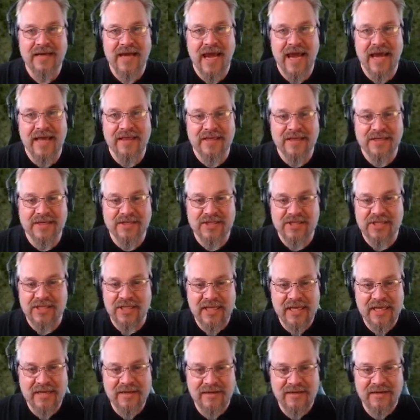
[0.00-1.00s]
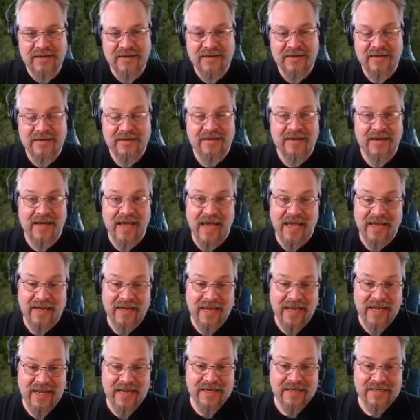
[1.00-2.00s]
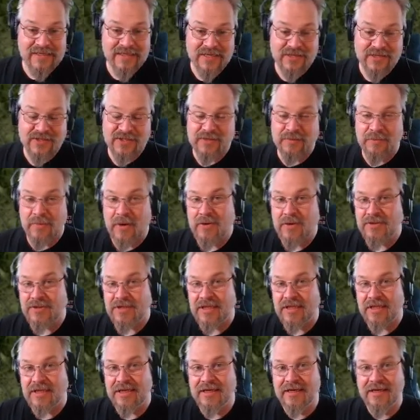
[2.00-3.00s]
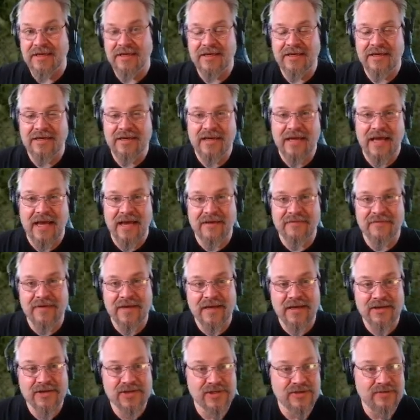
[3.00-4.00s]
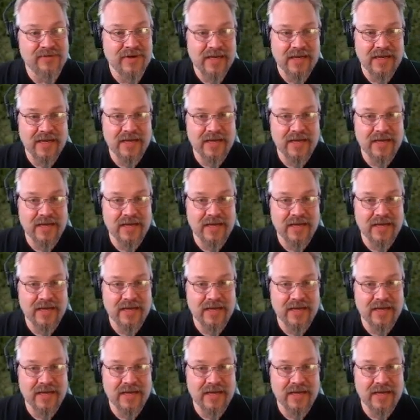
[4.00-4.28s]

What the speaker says: and the Slin and it supposedly have a treaty